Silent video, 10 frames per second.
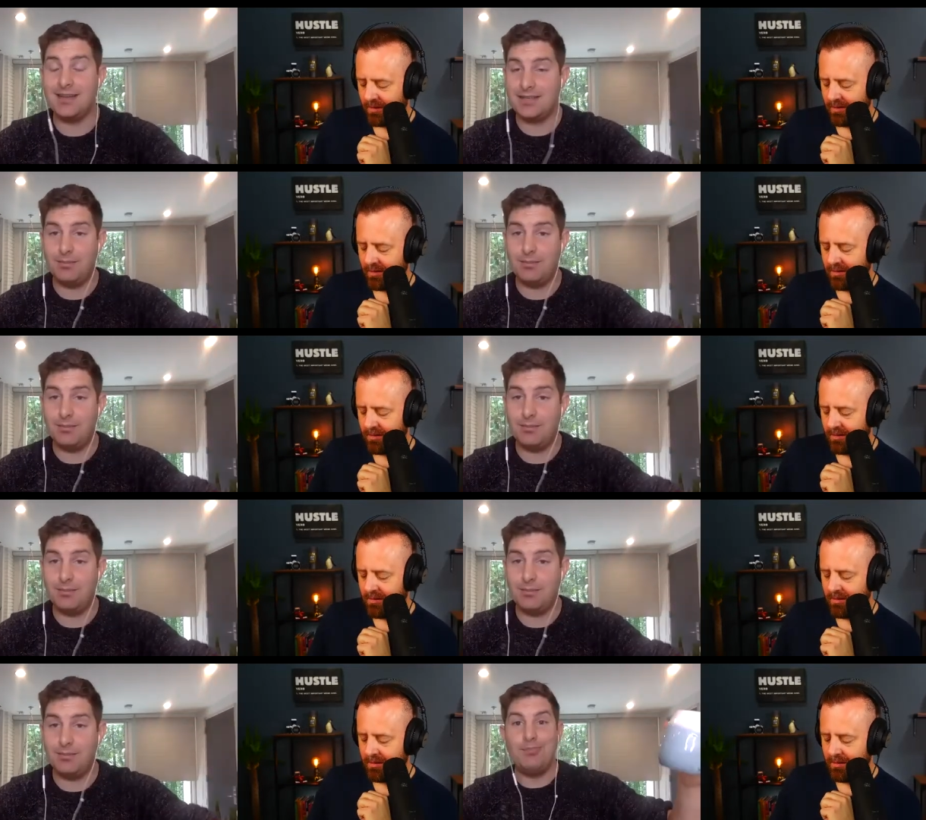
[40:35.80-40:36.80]
Speaker 1: and say it
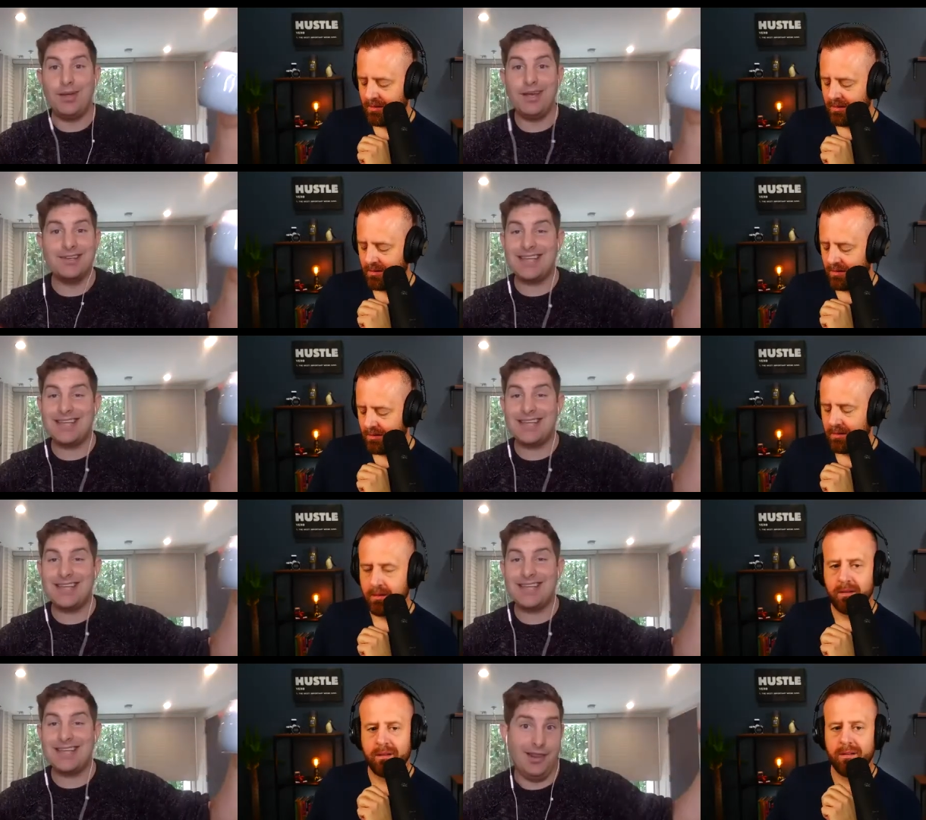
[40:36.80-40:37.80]
to me
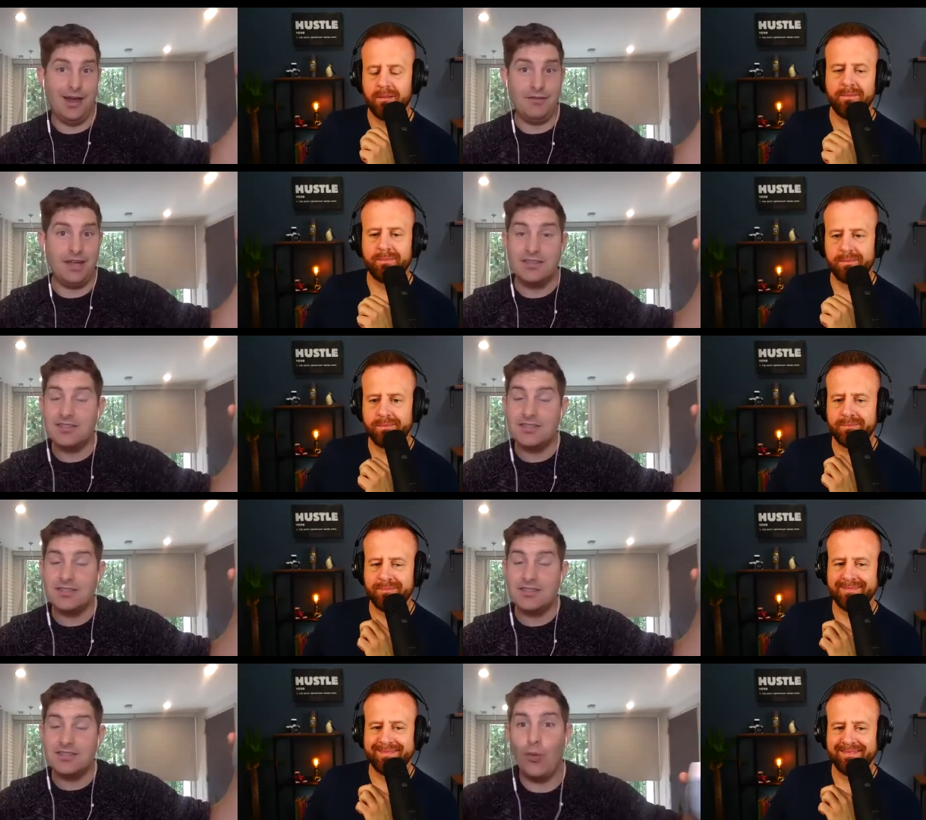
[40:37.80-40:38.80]
because I freaking love
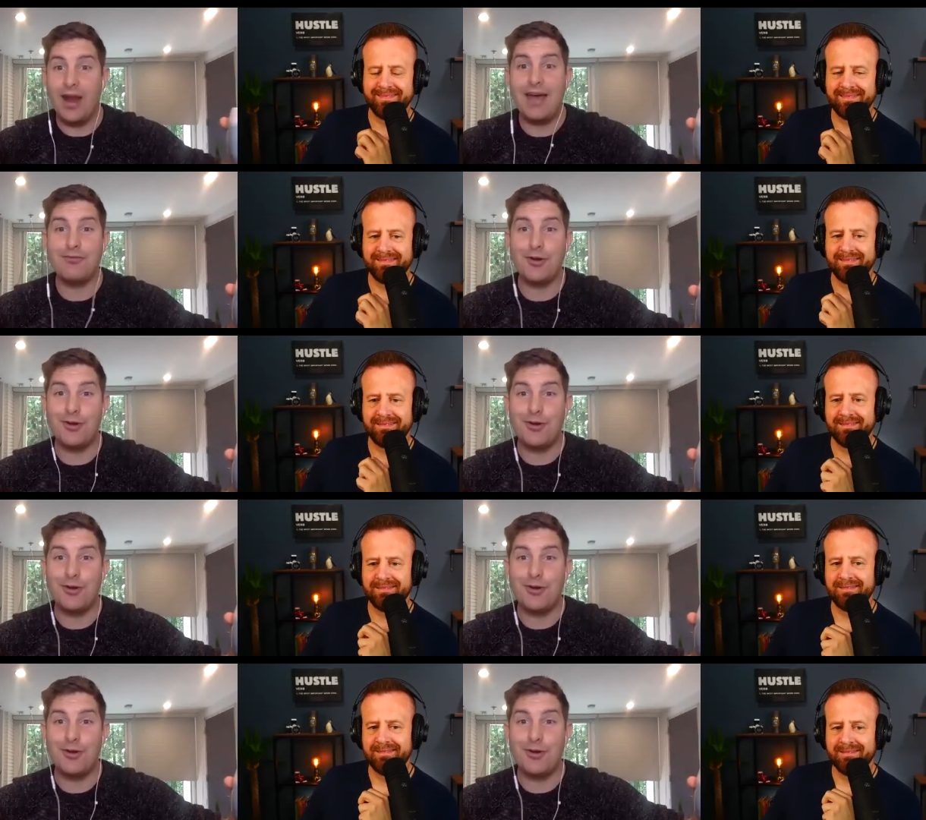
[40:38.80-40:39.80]
it. So
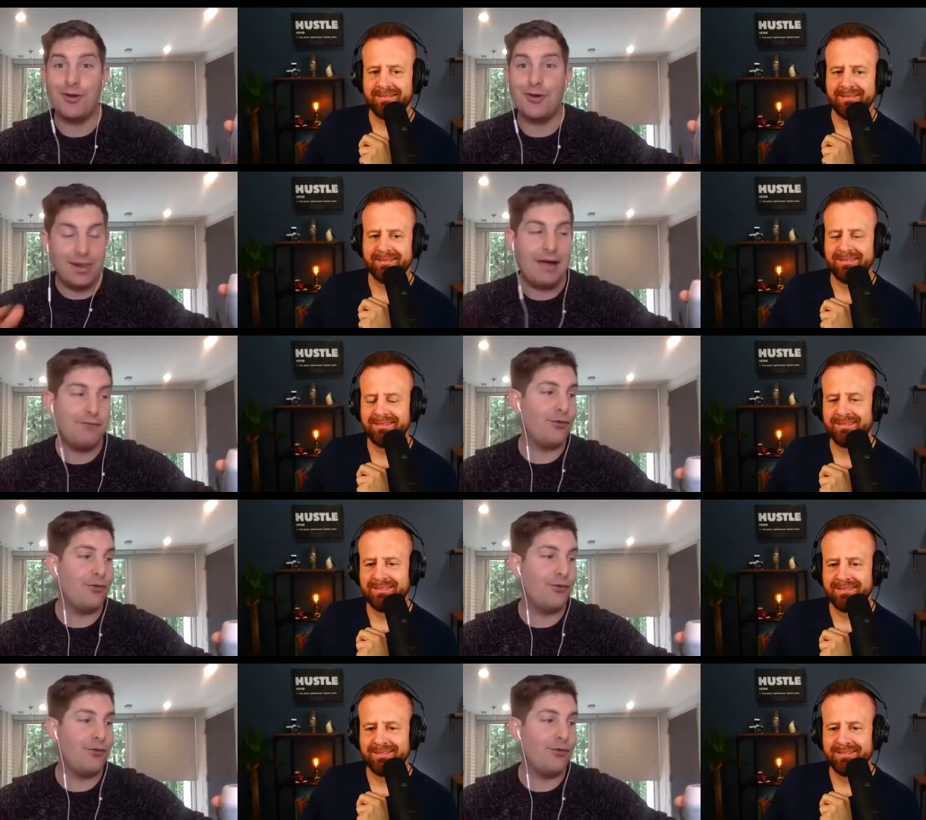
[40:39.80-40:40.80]
whatever
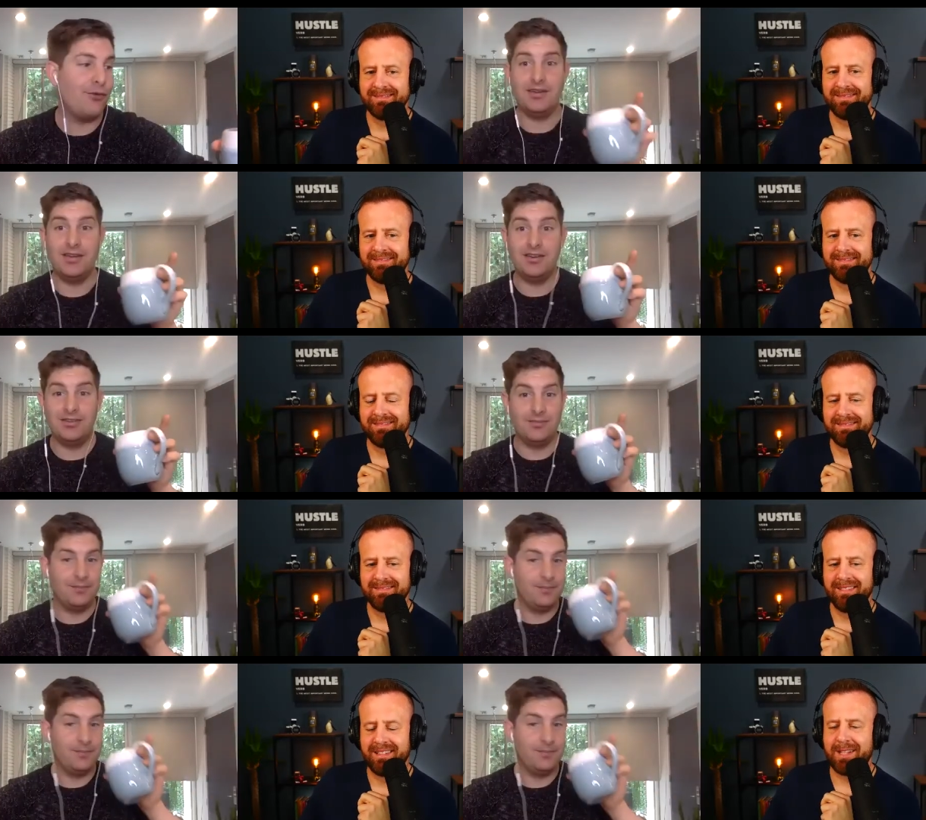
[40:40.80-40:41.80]
platform you want.
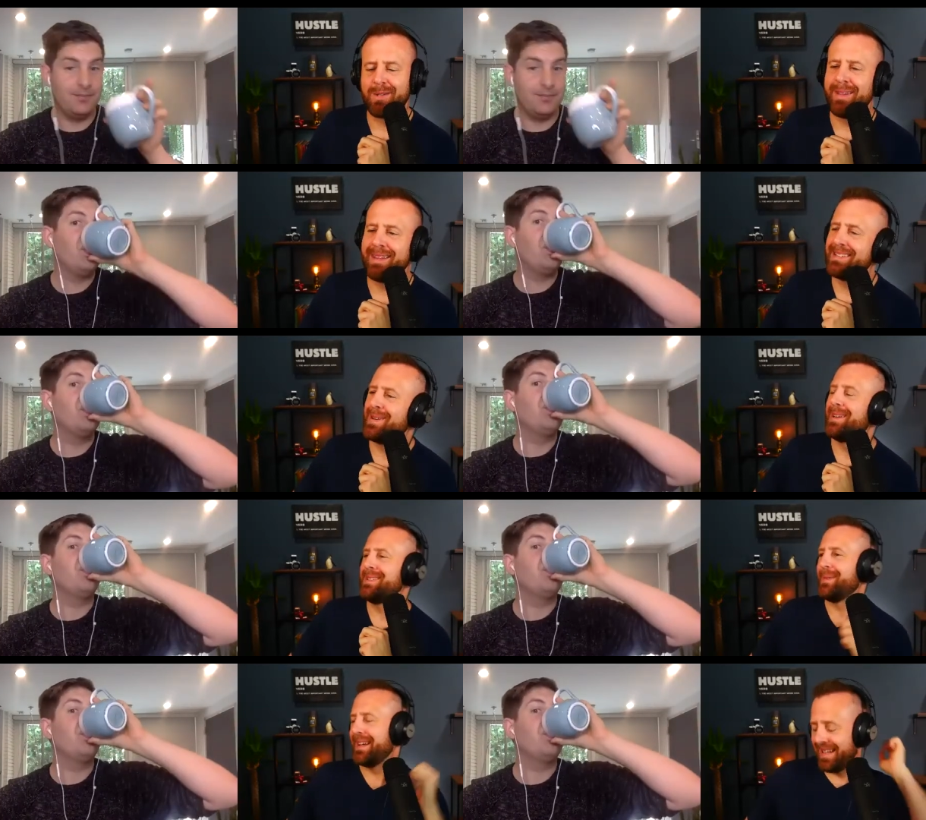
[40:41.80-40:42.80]
Speaker 2: That's uh, that's
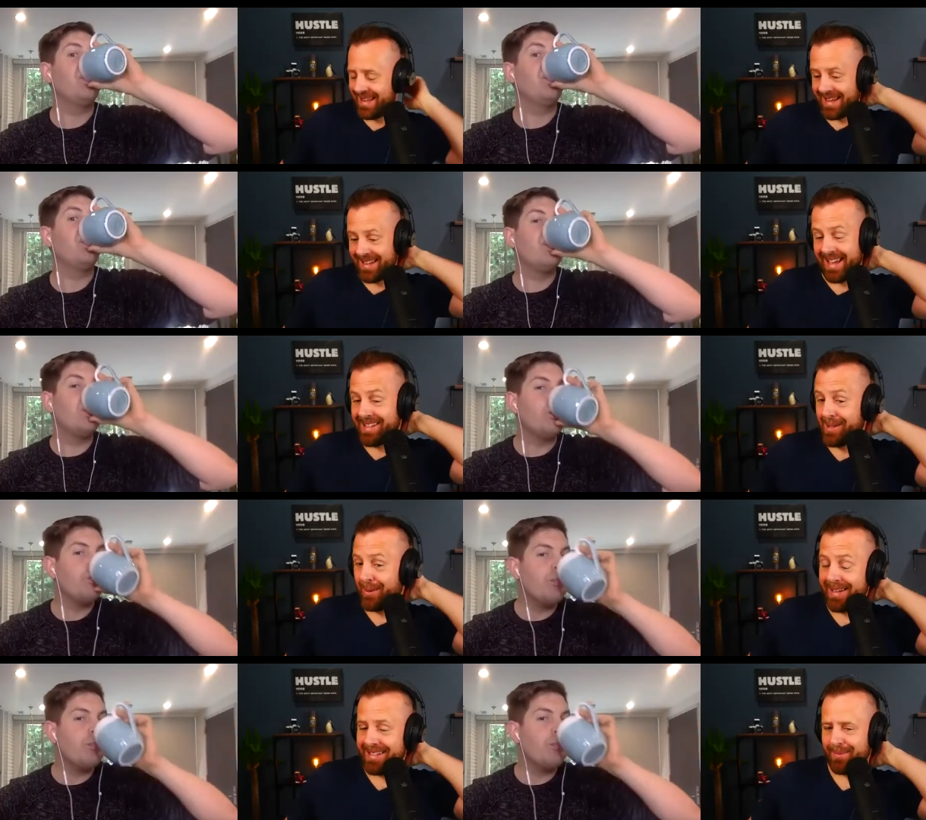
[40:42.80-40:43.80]
awesome, I, and that that's a
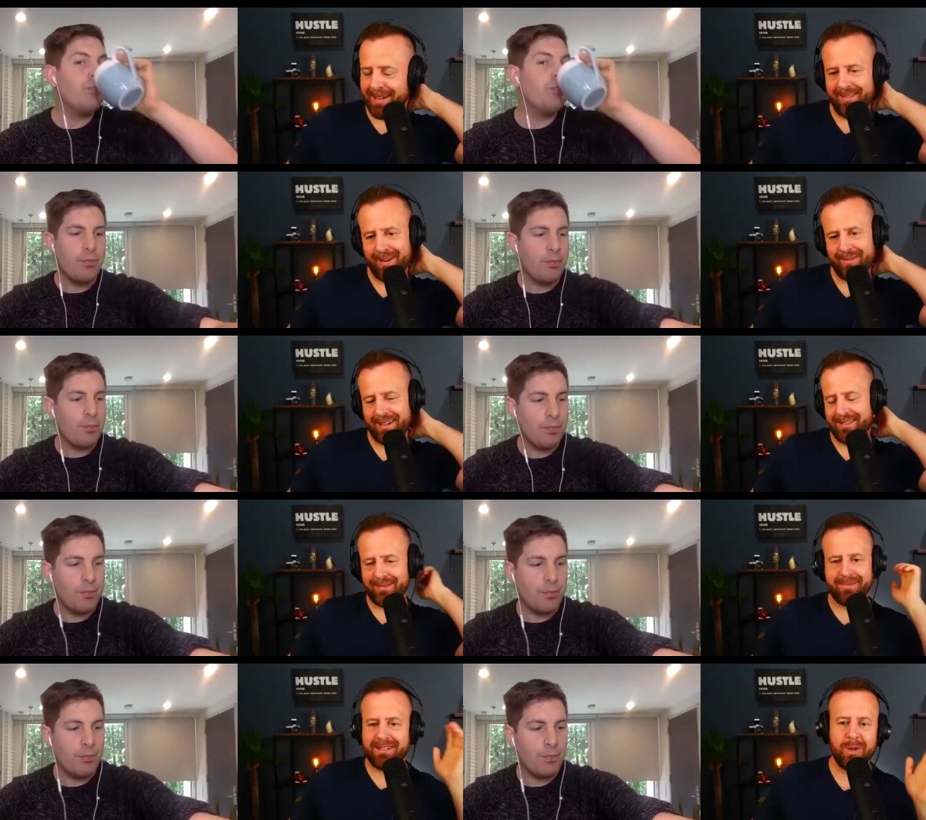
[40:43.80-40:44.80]
great tip. I never even
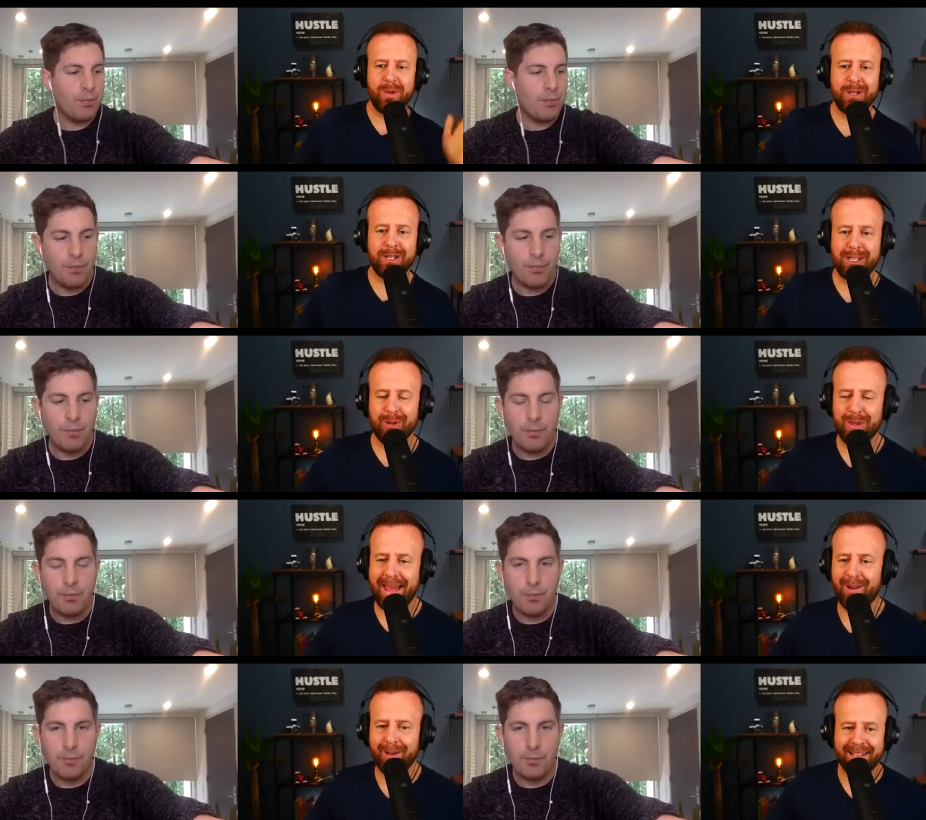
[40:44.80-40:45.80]
knew you could do
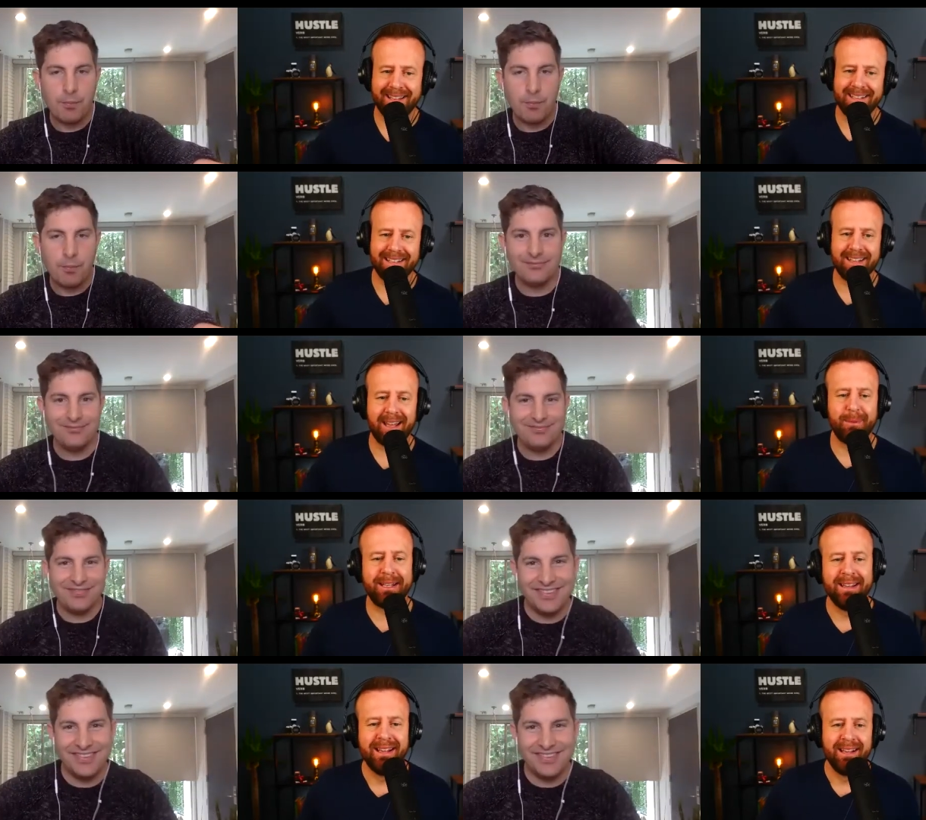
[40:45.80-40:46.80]
that on LinkedIn. I
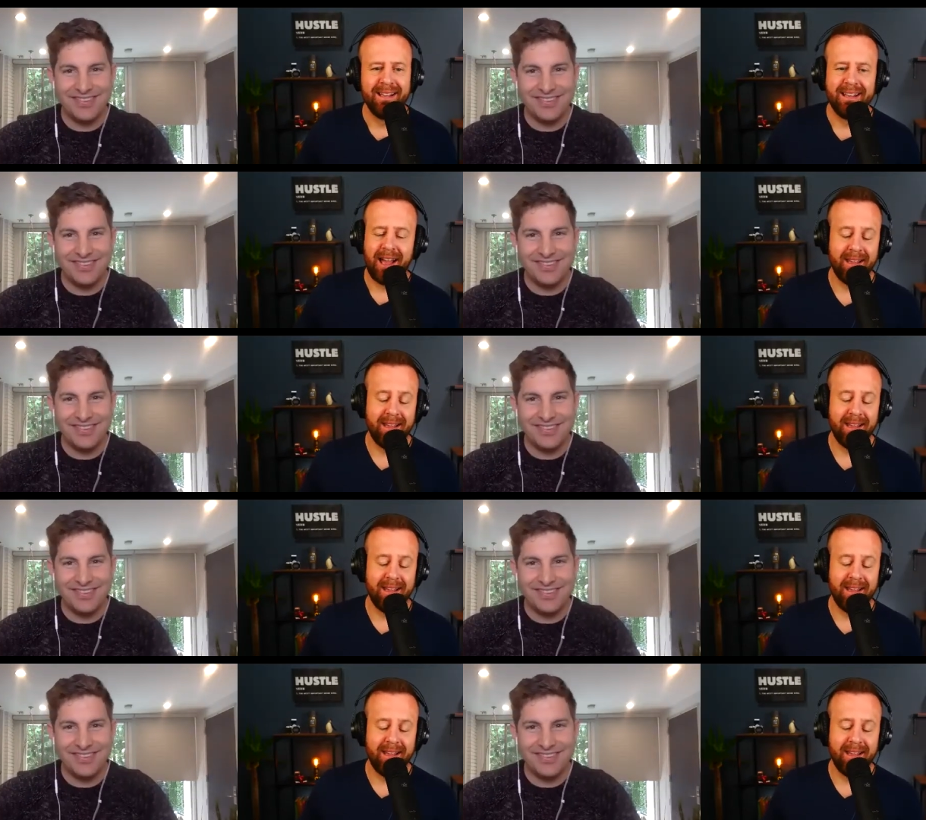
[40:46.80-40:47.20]
mean, I